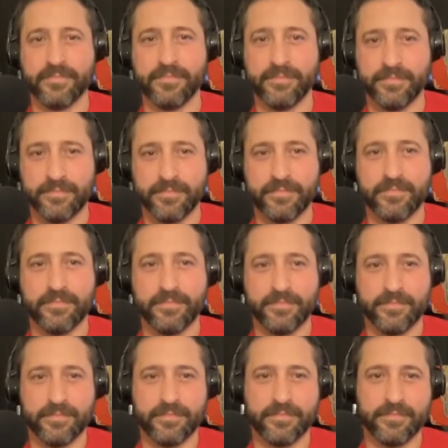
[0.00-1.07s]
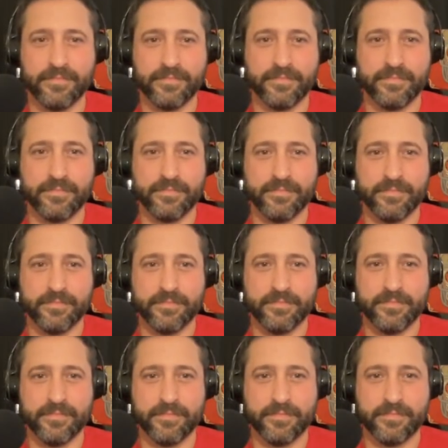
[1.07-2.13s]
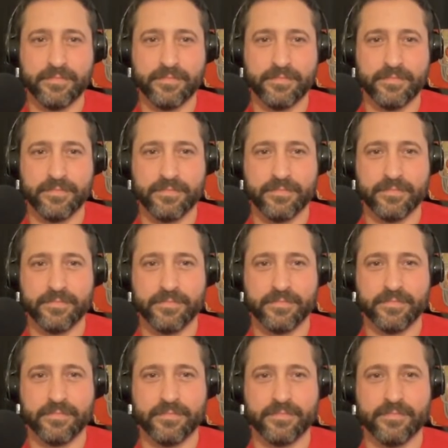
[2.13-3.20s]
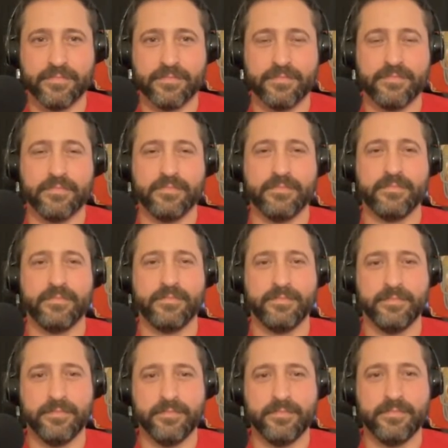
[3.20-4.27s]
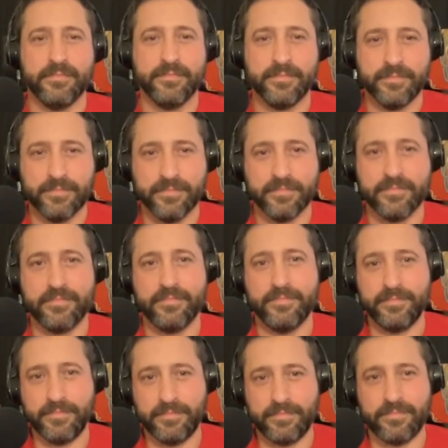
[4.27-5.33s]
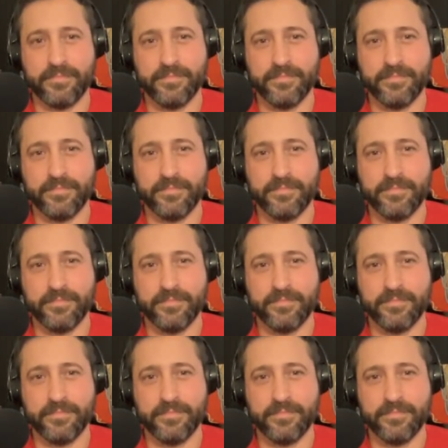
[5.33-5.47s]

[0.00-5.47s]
[no speech]